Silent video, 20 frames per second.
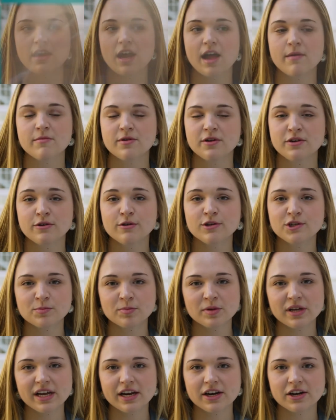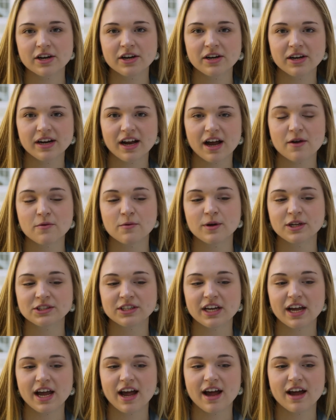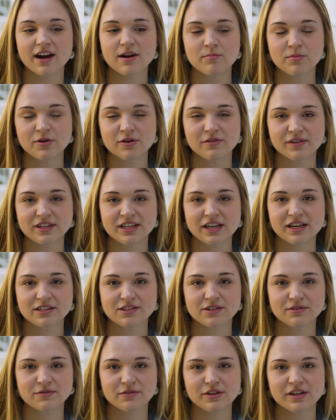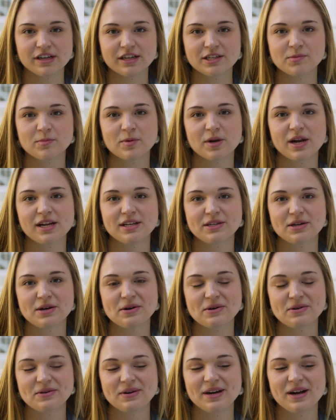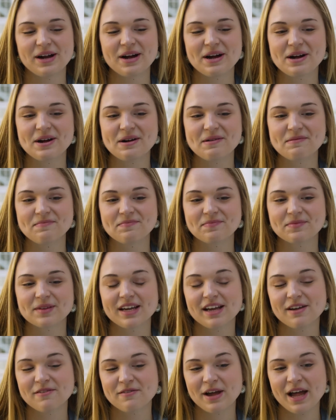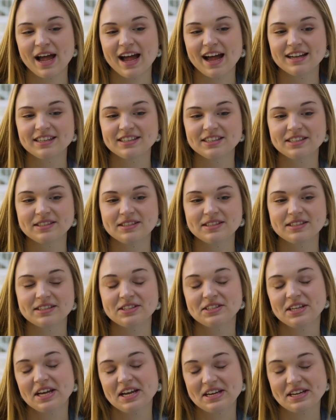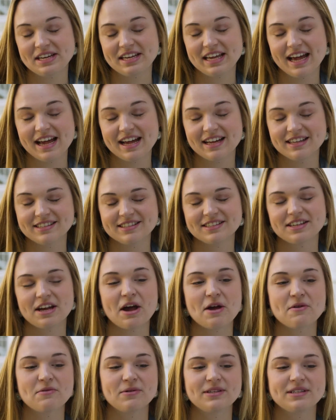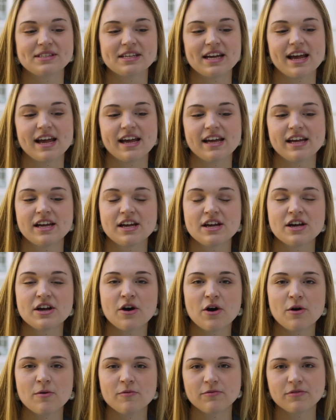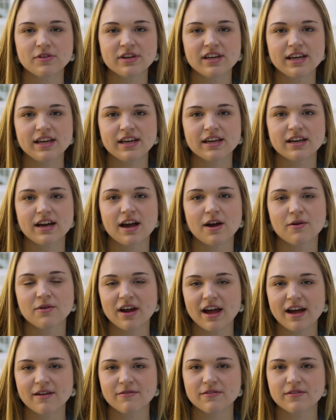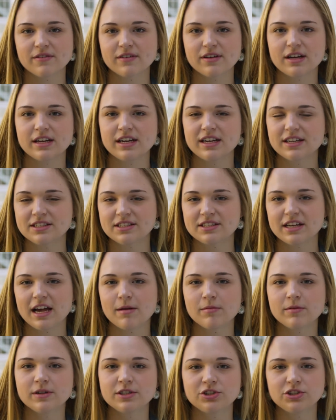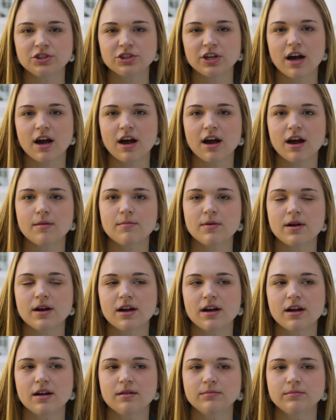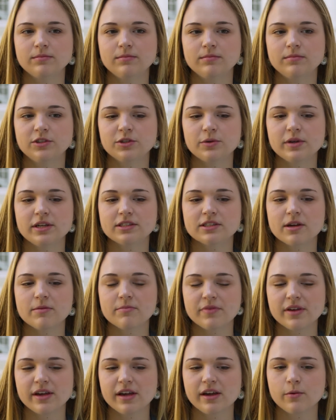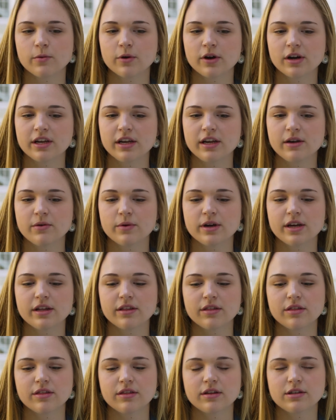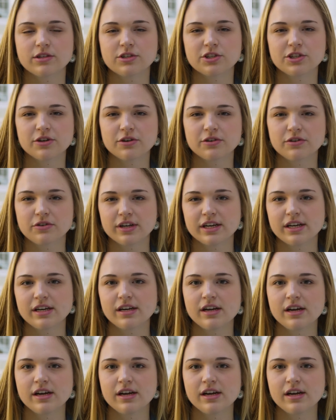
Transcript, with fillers: I'm a huge planner. I wish I had a perfect answer for this, but I don't. Um, if I had to take a guess, I would say hopefully I would have an established job, um, doing something working with children,